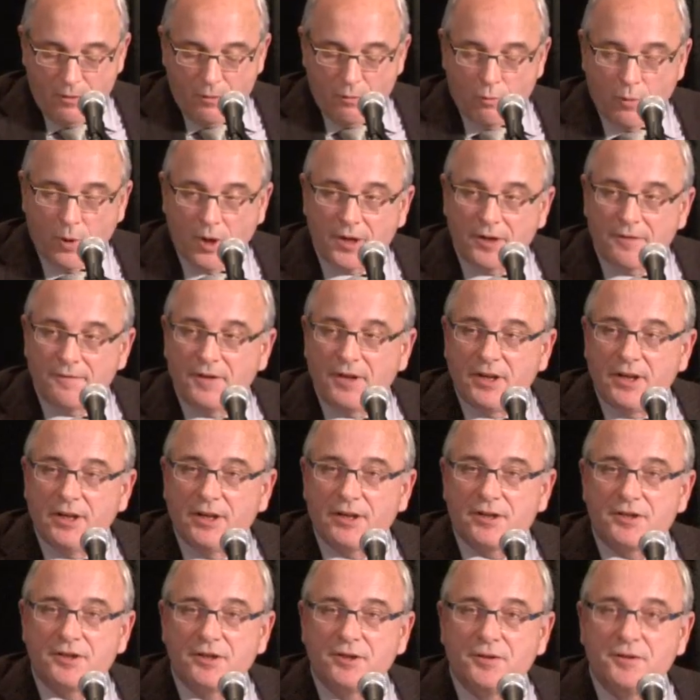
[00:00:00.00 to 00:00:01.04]
One of the
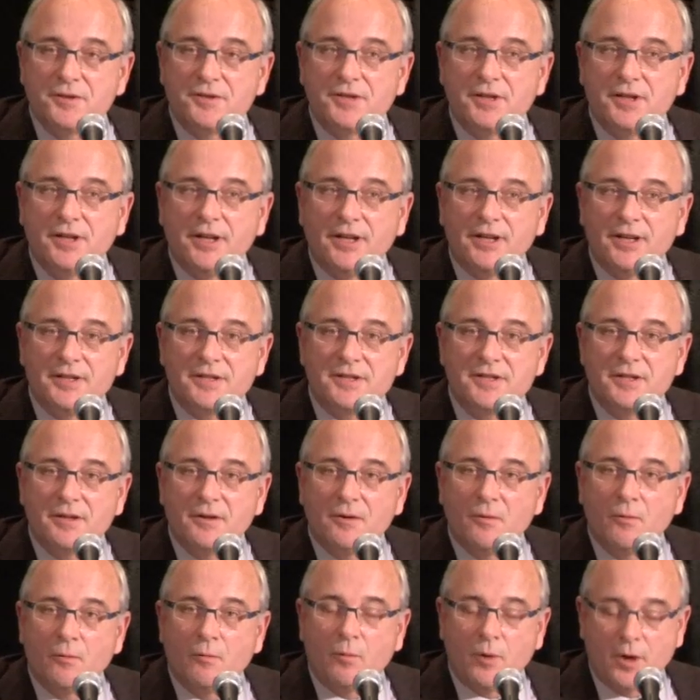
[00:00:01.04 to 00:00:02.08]
issues is
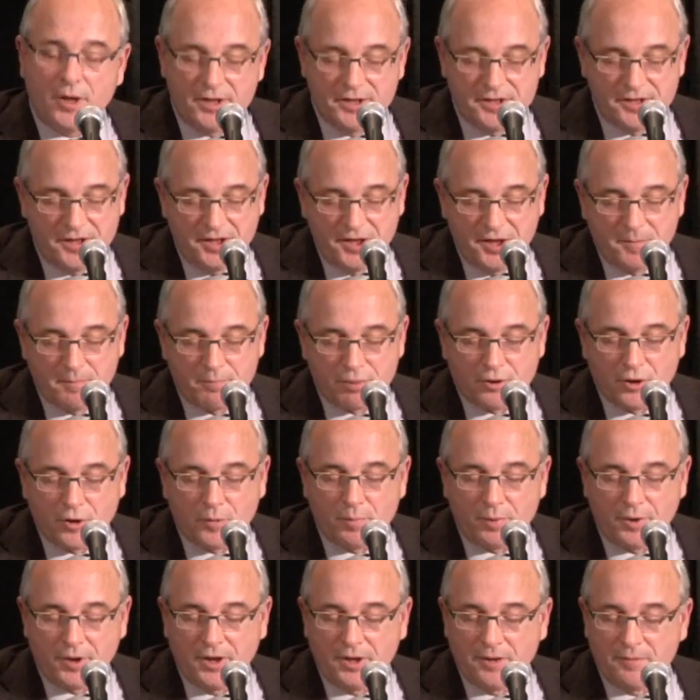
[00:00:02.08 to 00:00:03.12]
what is the
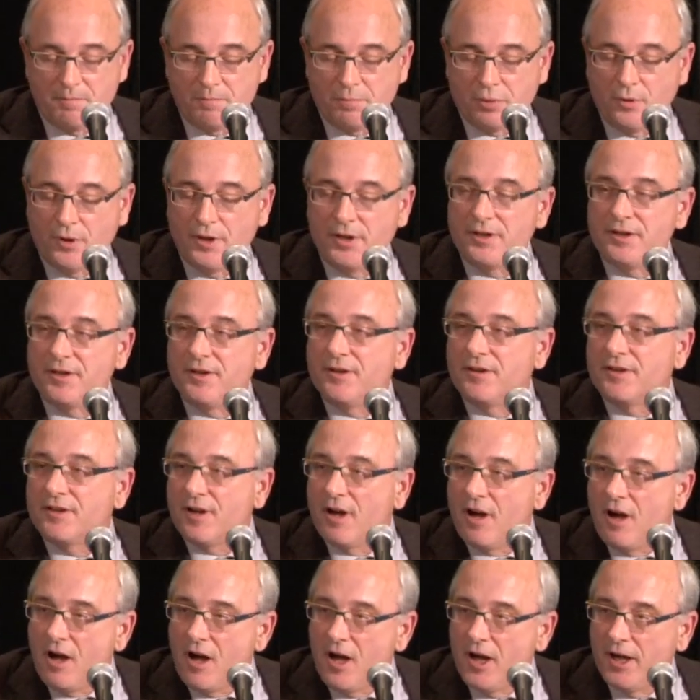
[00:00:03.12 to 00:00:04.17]
appropriate point in
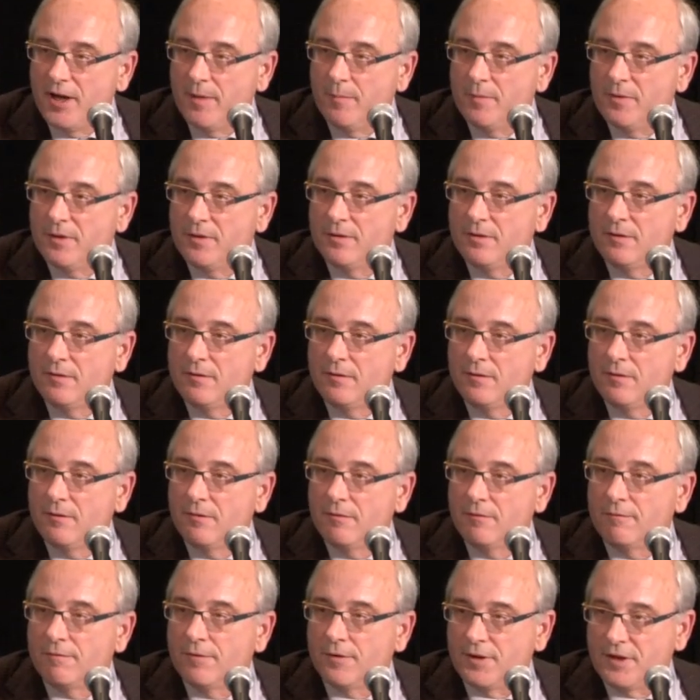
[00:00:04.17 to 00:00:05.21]
time
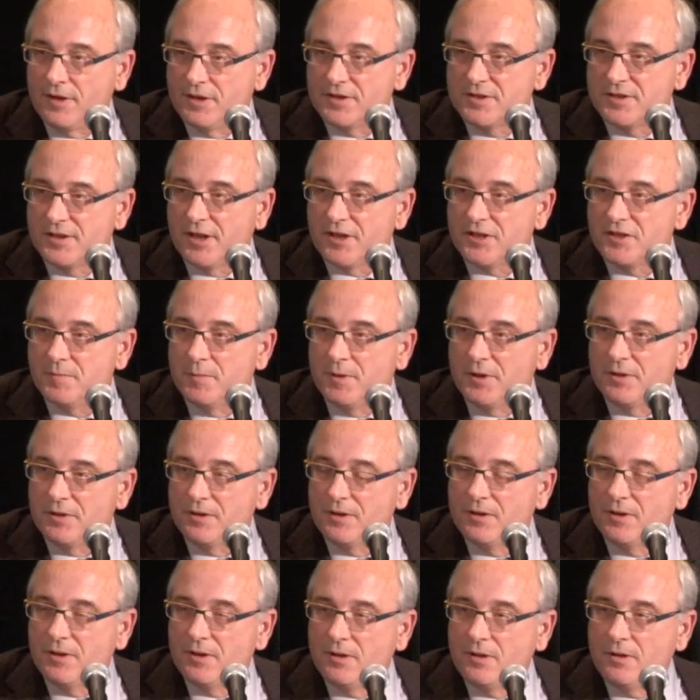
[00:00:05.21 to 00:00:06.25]
for the assessment?
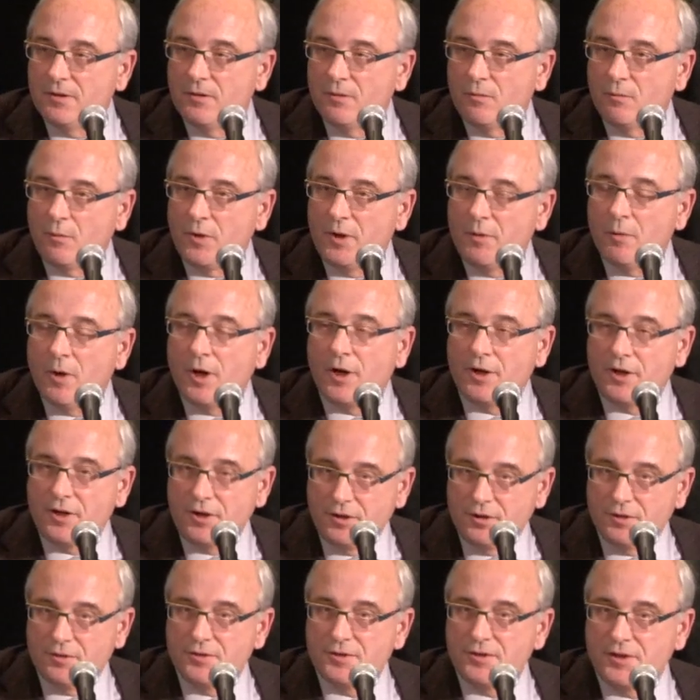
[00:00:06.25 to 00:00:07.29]
We want to
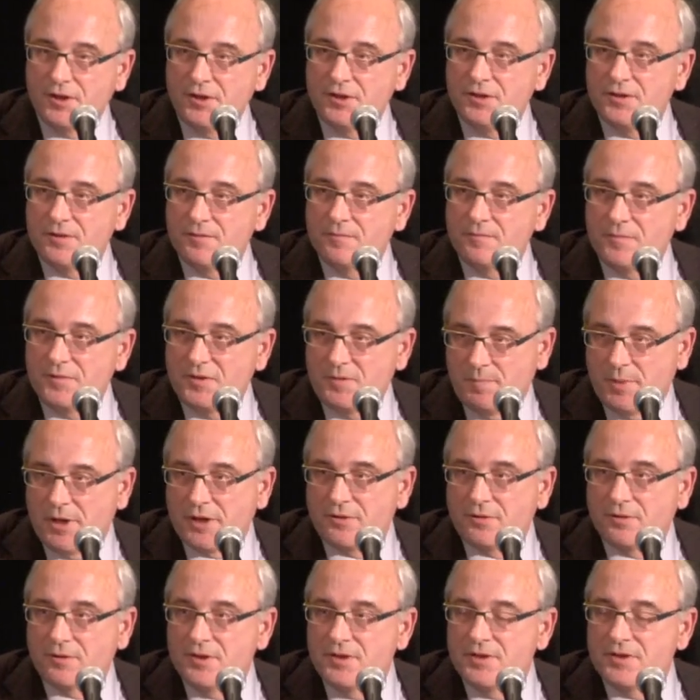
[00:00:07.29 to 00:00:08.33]
use these
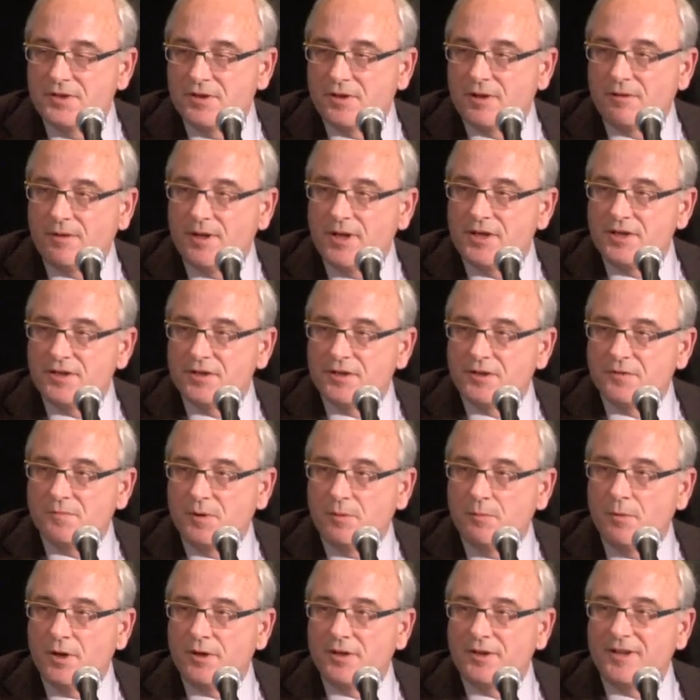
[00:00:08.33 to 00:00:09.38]
special considerations.
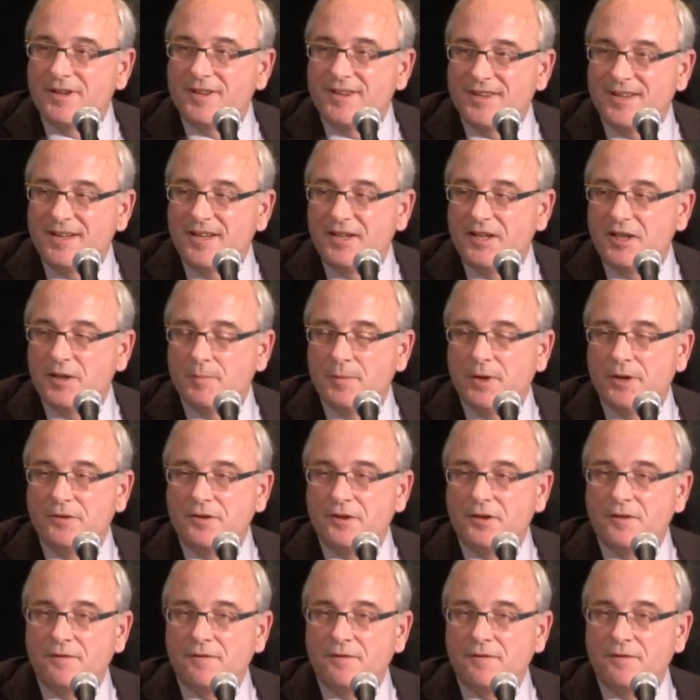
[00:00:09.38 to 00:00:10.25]
We want to think about the